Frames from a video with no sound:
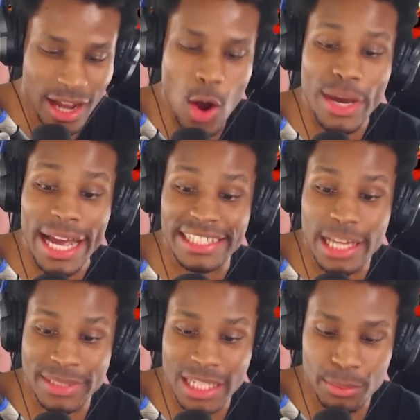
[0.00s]
Oh, God
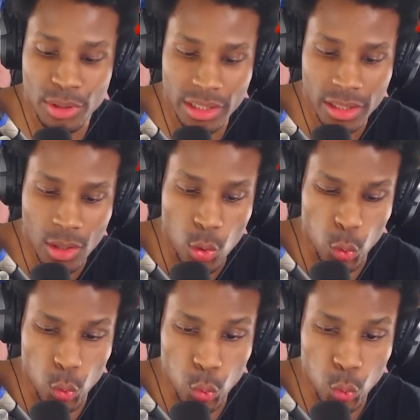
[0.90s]
damn, is that Broly?
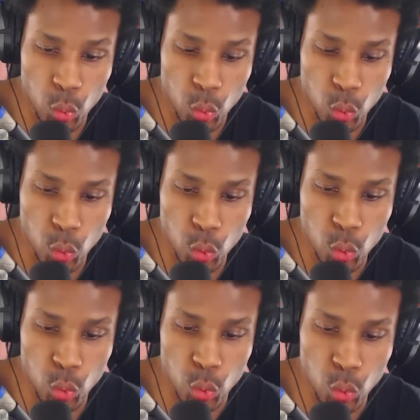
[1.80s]
Ooh,
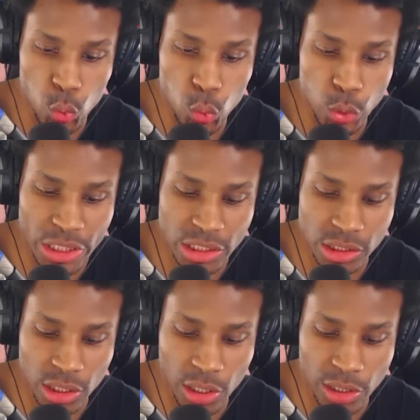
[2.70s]
ooh. Oh, this
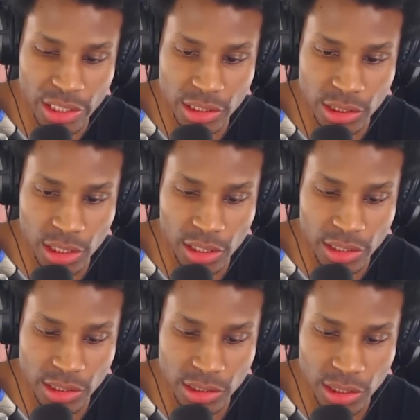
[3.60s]
is hard. This is
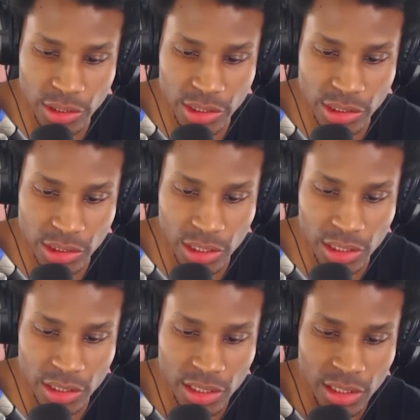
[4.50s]
hard. This is hard. This is
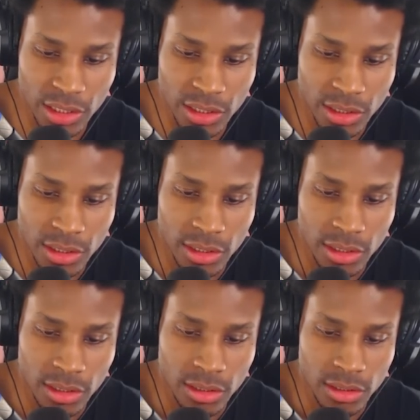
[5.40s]
hard.
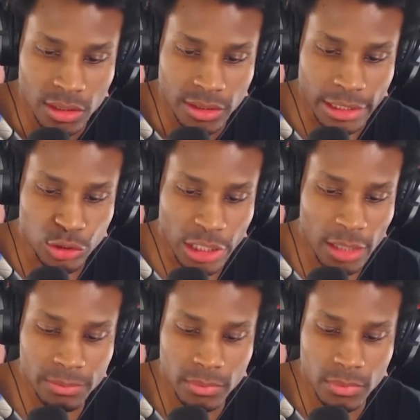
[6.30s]
Nice
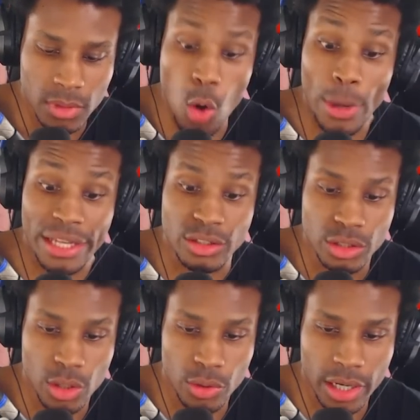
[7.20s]
drop. Oh, wait.
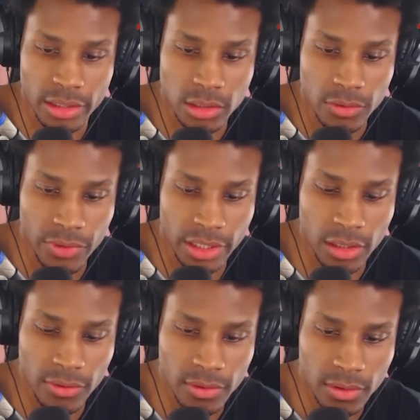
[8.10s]
No cards. Fair
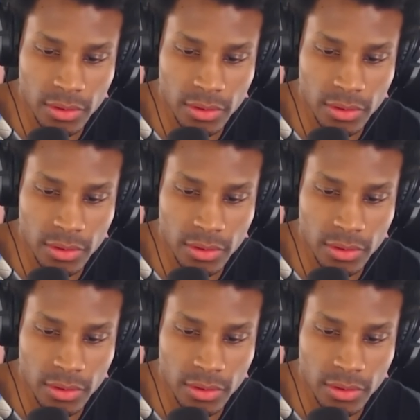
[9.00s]
enough.